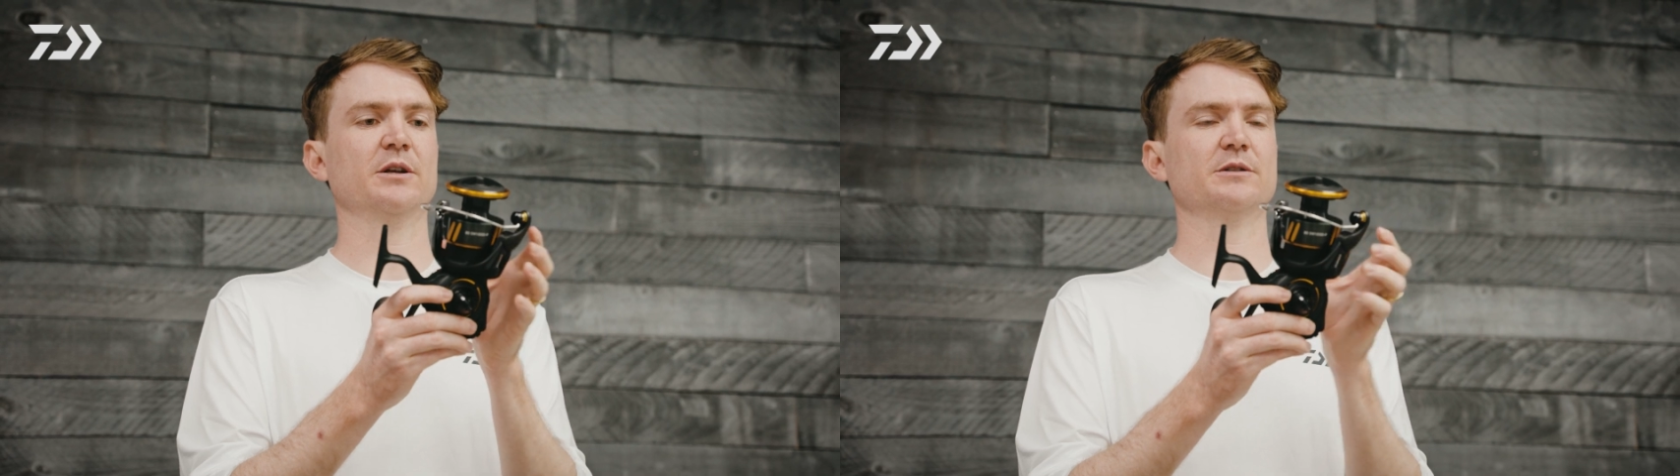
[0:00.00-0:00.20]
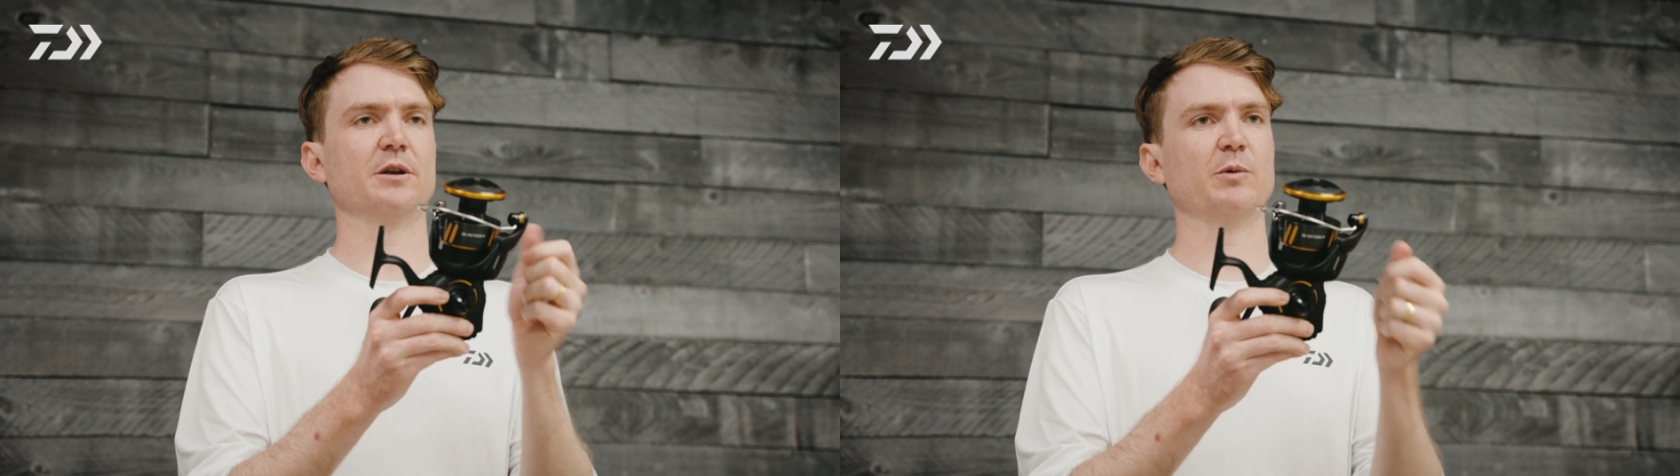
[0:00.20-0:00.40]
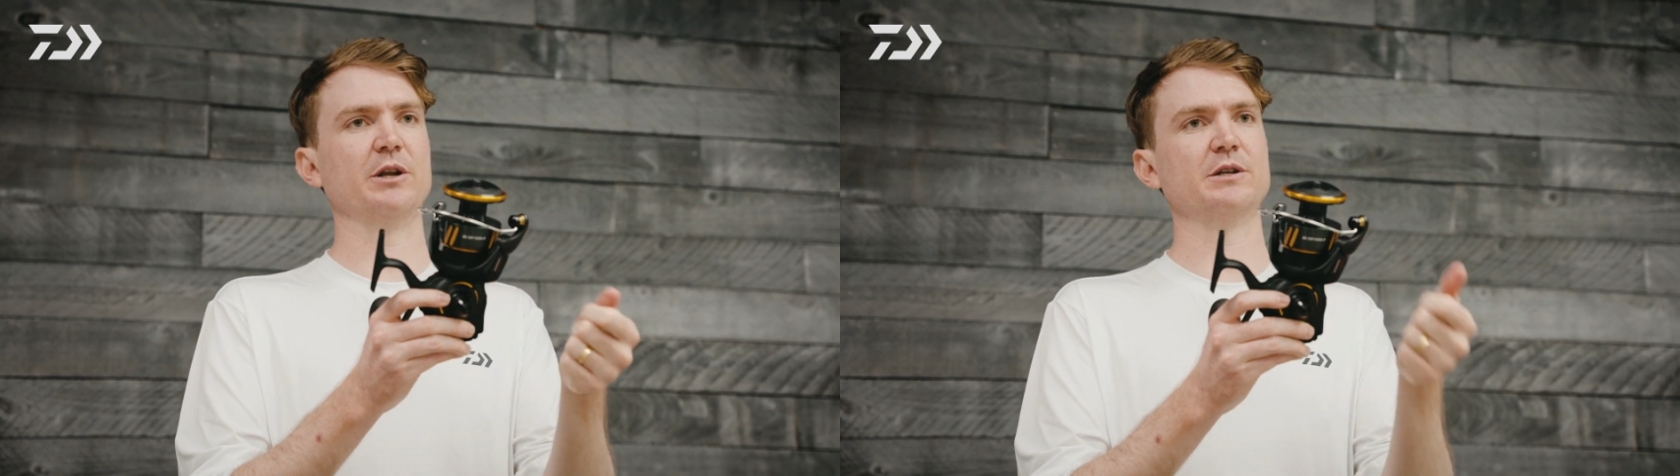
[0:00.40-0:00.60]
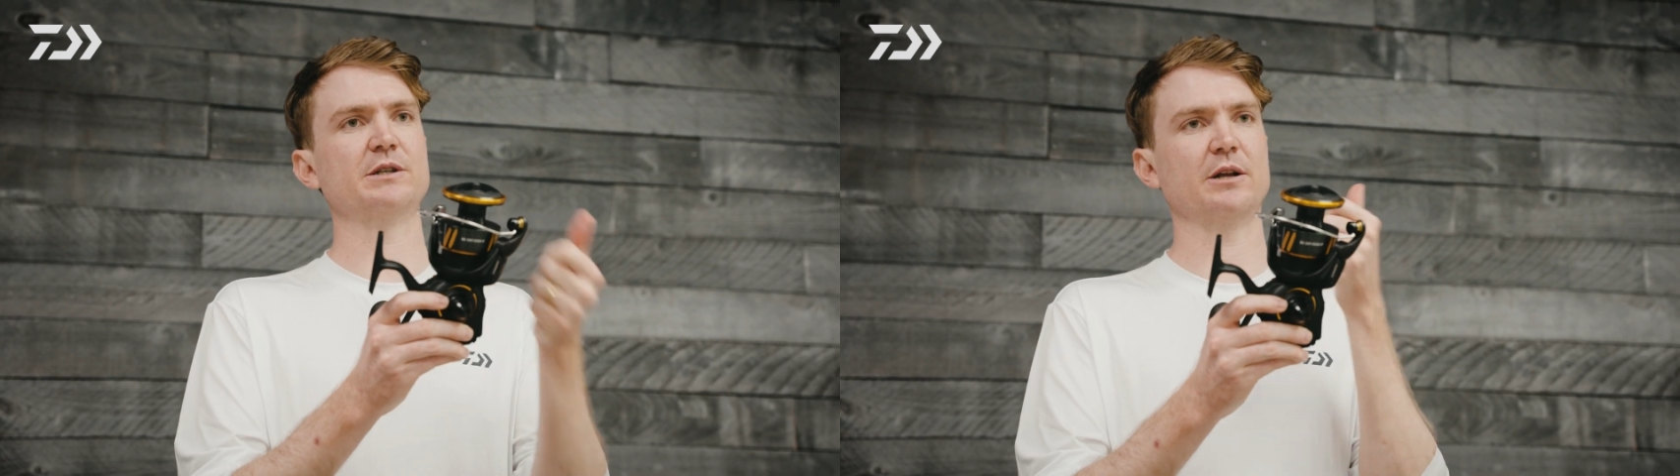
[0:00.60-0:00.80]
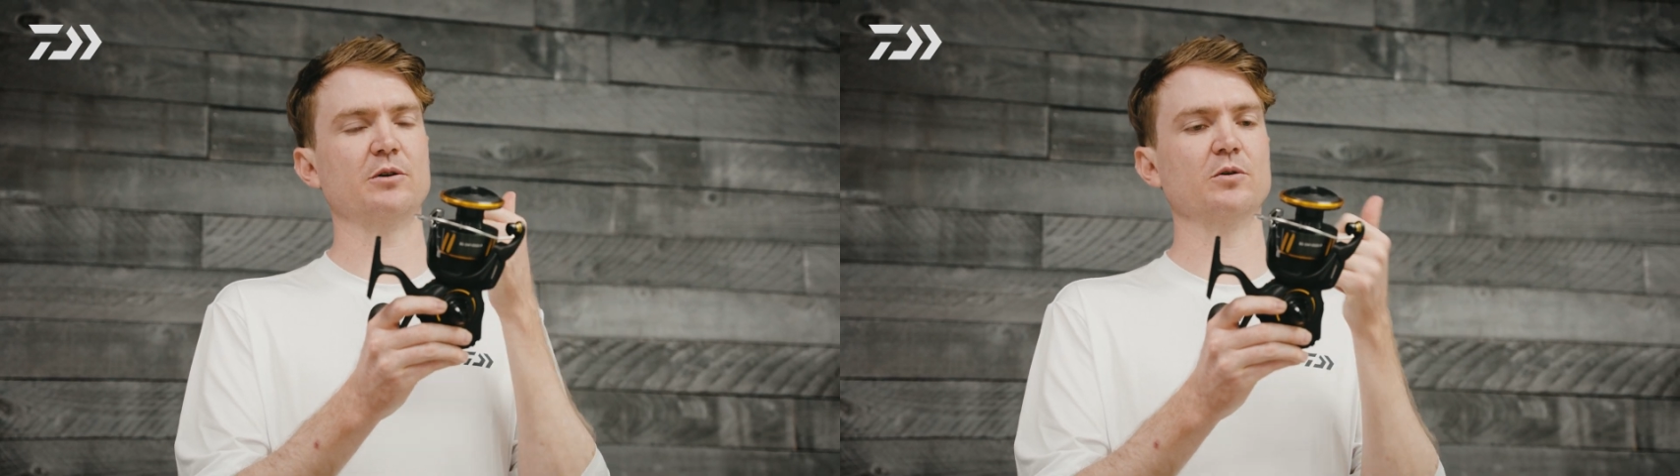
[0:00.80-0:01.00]
So when you
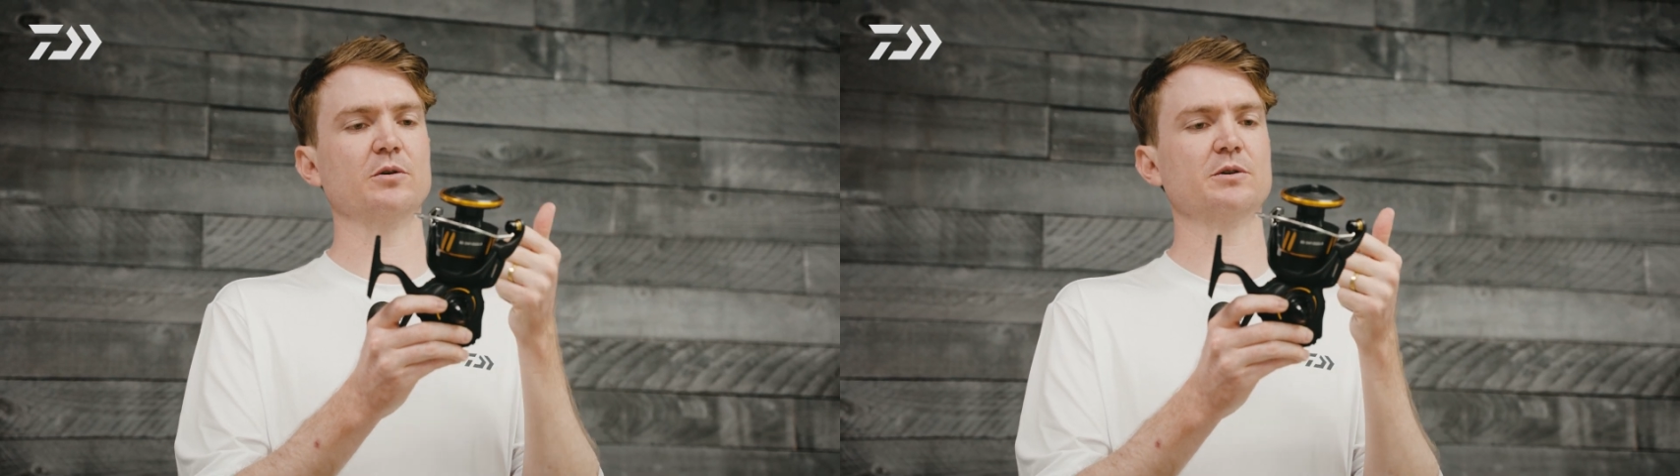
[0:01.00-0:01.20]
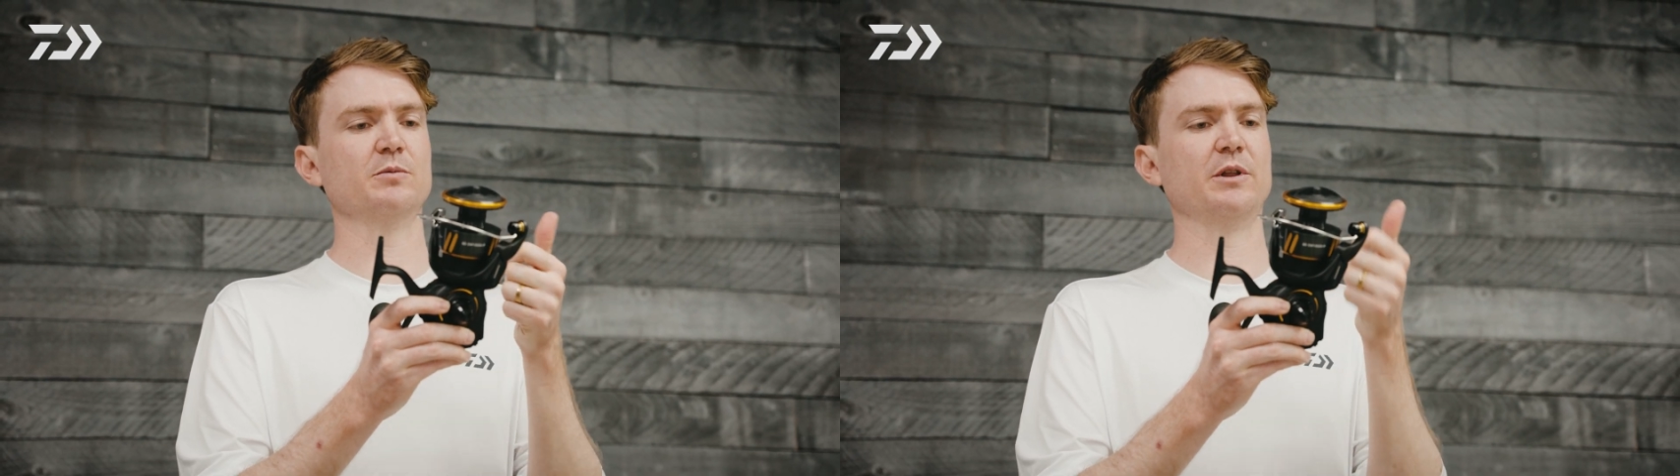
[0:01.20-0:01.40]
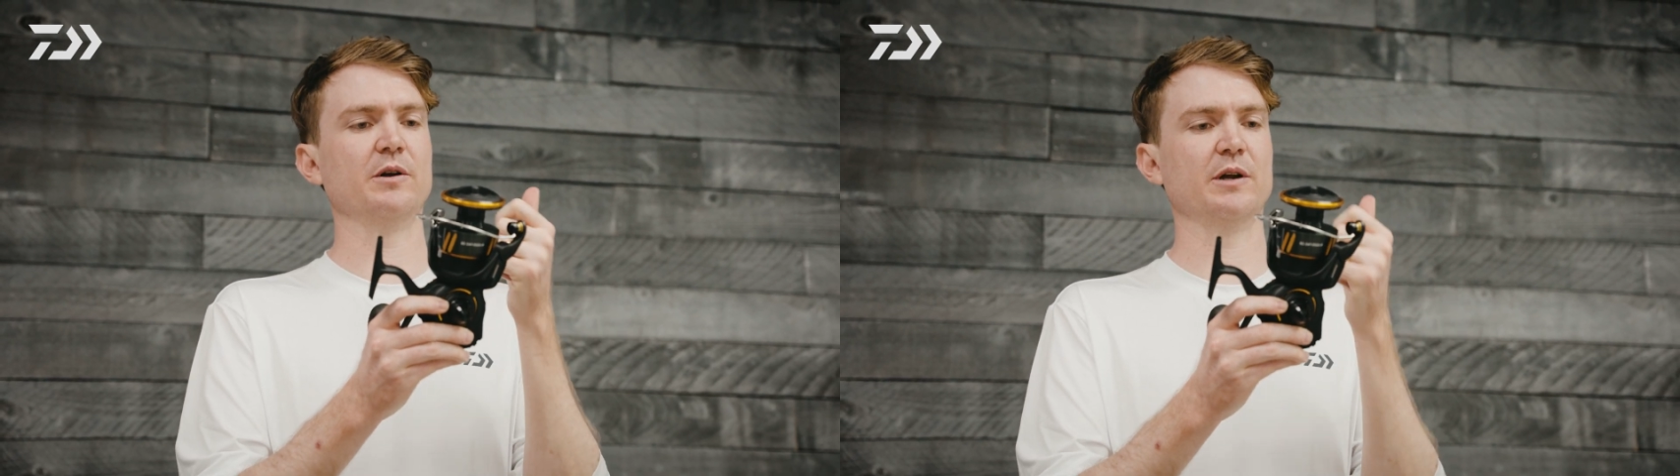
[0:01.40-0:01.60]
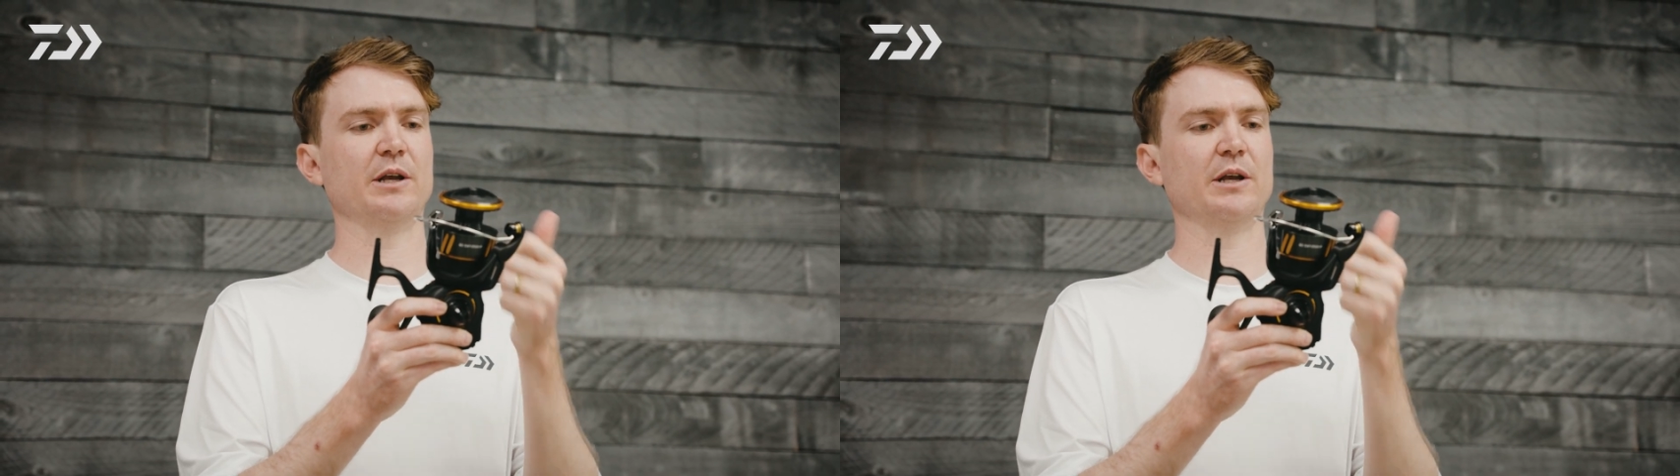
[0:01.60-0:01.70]
set hooks with really